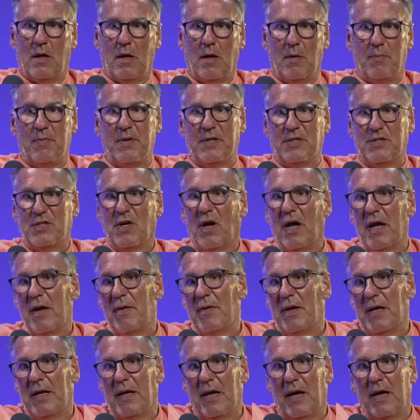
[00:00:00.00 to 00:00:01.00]
It's
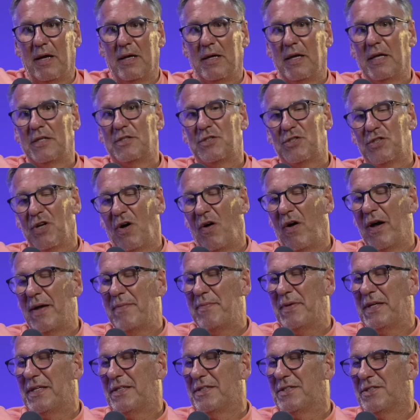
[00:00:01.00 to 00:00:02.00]

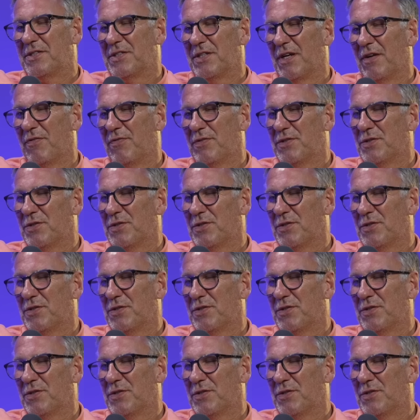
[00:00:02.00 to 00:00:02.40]
timings, Geoff.